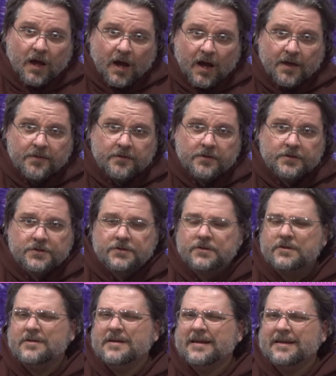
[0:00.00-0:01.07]

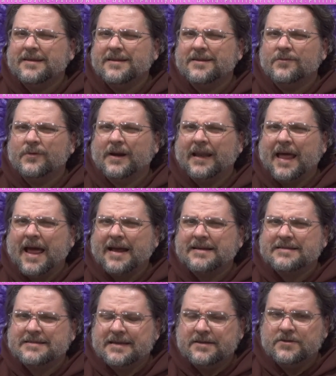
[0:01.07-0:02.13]
Others need to
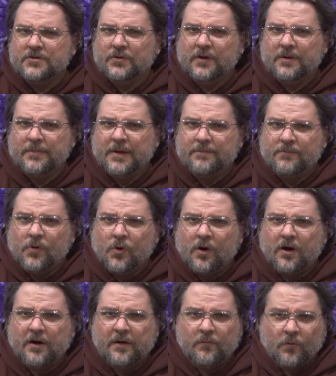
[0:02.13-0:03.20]
relax into it a bit
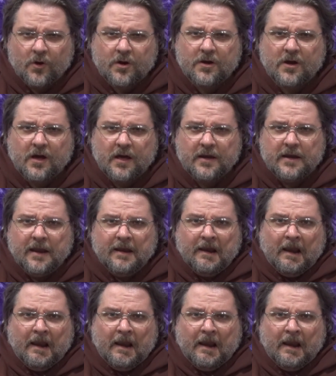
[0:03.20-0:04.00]
more and work on